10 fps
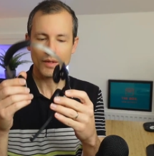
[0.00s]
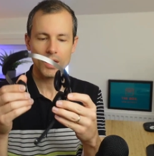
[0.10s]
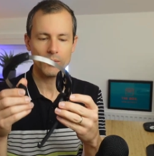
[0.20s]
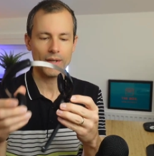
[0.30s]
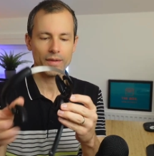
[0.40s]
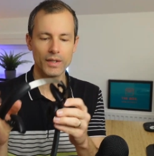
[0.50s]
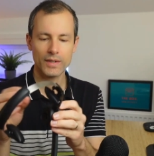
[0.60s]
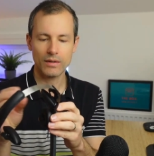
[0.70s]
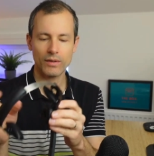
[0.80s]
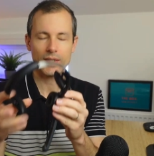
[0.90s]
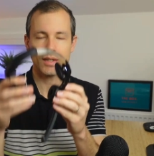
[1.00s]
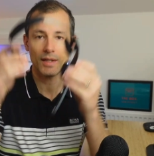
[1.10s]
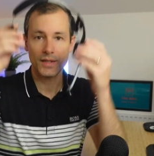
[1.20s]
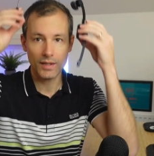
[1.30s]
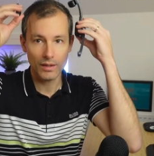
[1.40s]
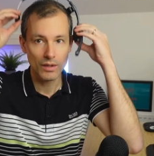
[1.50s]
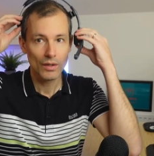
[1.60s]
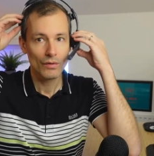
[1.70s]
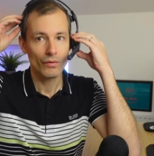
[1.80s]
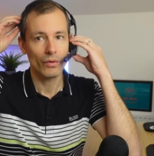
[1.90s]
and why I think it's a great idea
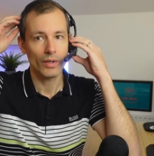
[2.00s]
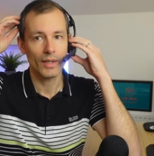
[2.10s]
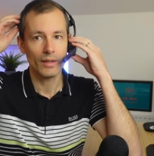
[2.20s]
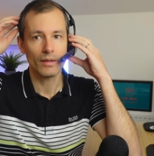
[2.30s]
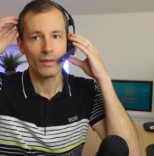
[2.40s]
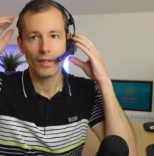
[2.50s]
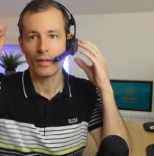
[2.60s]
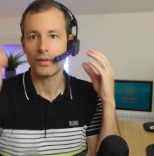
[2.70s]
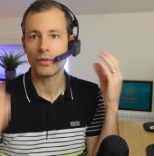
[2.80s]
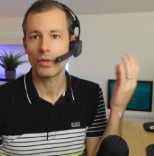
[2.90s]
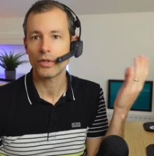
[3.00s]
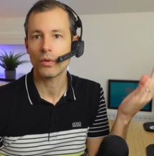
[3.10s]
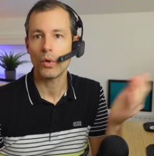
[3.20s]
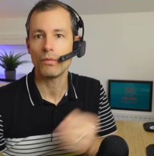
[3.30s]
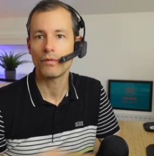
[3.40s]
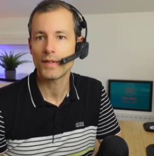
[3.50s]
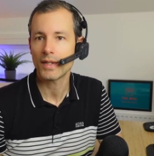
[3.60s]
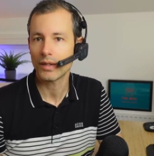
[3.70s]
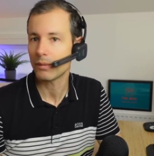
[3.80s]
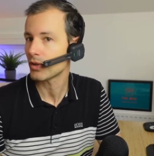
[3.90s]
for a, a tailored your home office
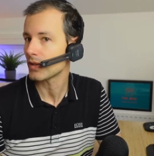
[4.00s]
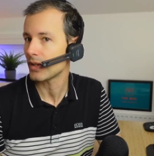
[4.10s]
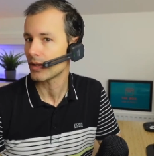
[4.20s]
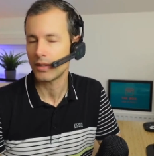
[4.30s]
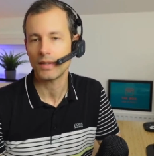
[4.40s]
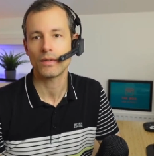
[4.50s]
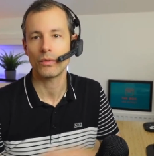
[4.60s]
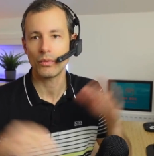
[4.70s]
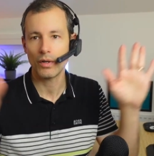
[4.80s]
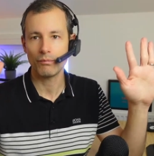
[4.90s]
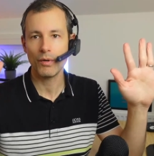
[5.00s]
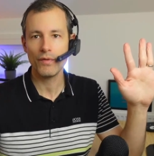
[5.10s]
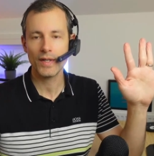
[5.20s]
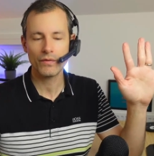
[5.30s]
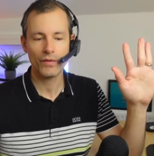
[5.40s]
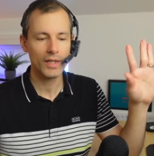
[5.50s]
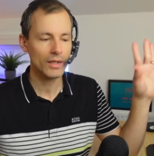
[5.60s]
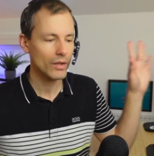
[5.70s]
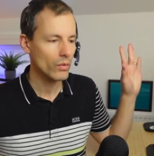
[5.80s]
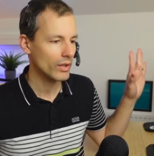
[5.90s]
setup just like this. So you have both hands free,
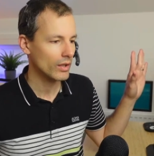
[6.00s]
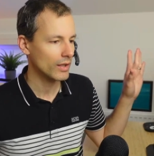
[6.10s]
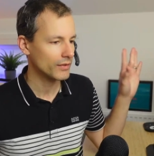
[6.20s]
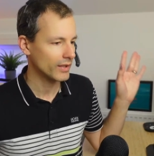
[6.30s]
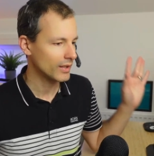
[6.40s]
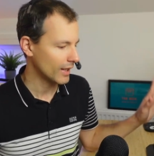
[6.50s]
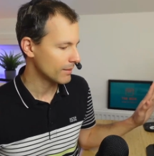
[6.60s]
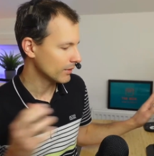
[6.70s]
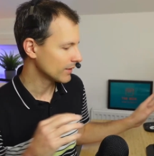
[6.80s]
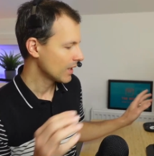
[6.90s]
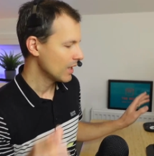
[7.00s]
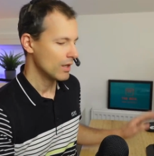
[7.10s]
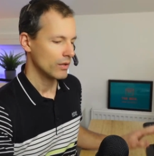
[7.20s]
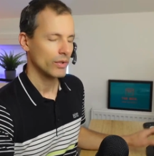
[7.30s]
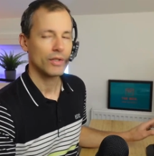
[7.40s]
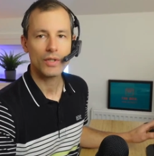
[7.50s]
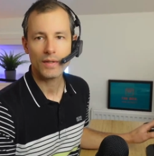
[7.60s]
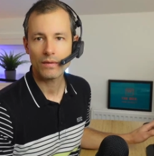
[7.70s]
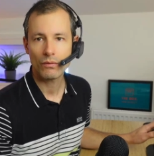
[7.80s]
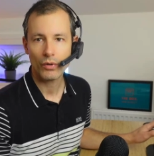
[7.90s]
no cluttering cables. You can
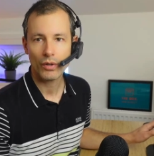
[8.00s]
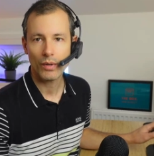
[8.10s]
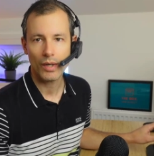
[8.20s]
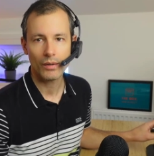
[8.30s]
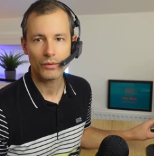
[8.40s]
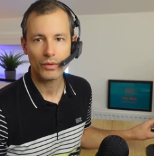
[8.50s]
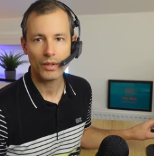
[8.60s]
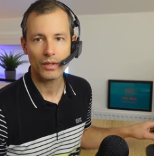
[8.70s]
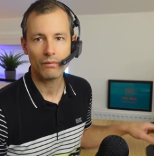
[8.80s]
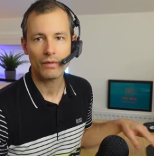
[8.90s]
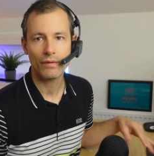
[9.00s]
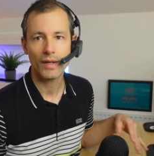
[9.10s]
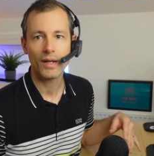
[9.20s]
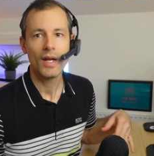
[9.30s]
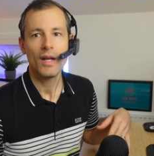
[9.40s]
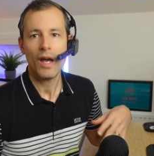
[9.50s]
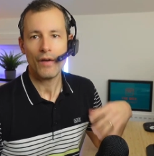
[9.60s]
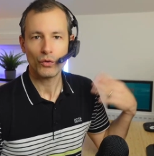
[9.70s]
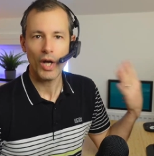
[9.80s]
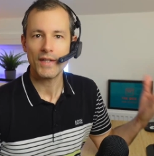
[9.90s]
just work around. You can even if I
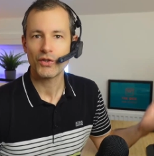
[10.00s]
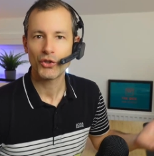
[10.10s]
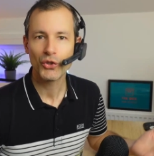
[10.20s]
have to answer the